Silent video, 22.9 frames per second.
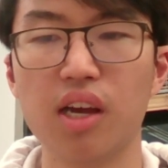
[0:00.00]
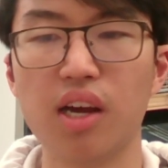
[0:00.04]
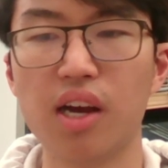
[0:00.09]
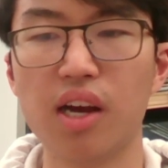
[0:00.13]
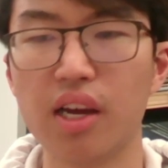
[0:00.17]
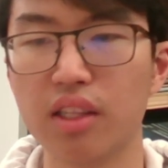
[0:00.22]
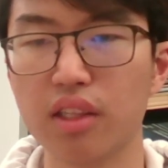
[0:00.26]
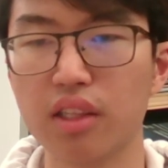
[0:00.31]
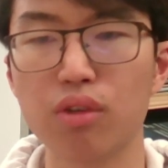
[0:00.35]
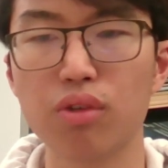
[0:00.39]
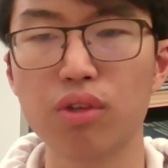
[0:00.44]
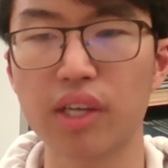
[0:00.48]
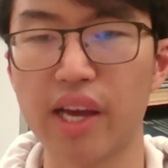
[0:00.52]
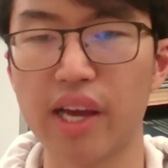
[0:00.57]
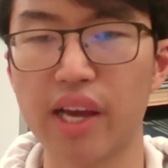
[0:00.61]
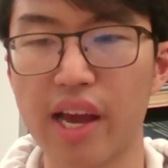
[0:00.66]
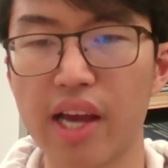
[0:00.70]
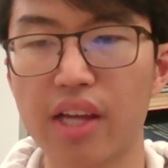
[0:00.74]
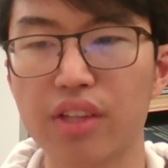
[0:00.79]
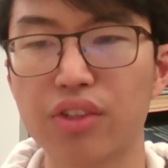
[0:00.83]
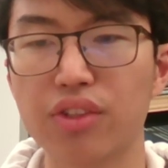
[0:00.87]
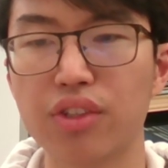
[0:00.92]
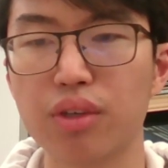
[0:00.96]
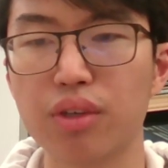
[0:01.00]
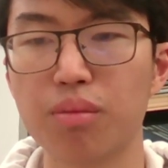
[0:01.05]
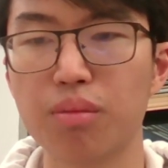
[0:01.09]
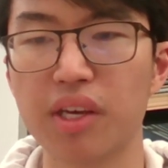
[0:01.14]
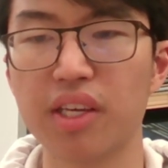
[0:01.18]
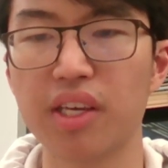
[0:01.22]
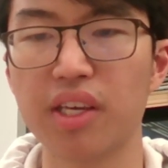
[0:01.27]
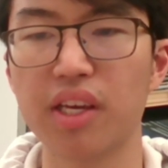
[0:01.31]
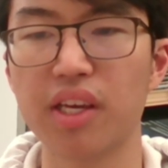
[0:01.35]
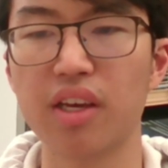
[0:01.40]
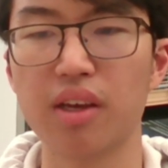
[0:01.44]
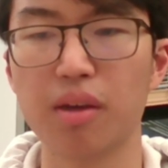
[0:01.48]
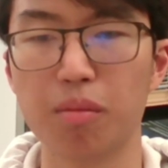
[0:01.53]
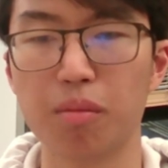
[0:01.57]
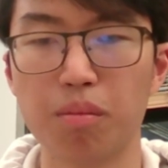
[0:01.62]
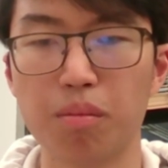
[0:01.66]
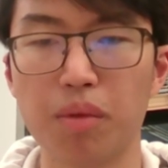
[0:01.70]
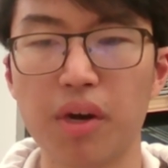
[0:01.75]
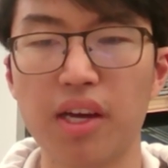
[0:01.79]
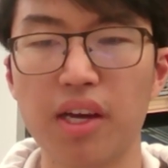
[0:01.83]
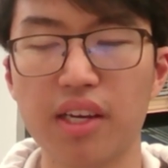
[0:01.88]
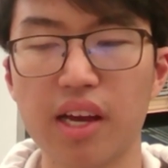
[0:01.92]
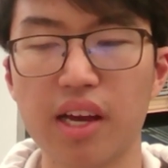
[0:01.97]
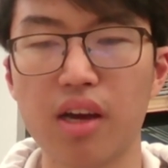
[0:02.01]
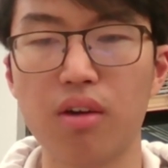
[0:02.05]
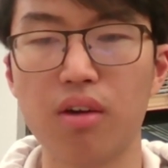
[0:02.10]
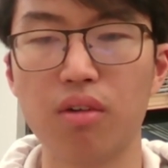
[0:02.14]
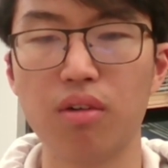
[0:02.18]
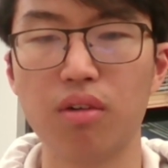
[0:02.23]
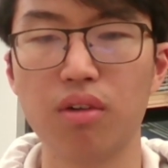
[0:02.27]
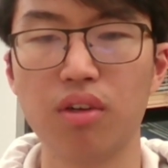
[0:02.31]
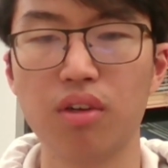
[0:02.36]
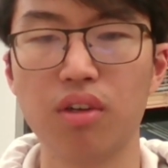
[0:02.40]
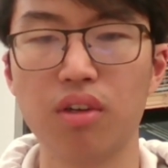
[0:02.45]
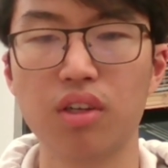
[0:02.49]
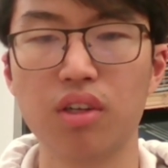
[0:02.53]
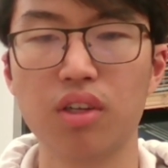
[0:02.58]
I literally had to make it by now.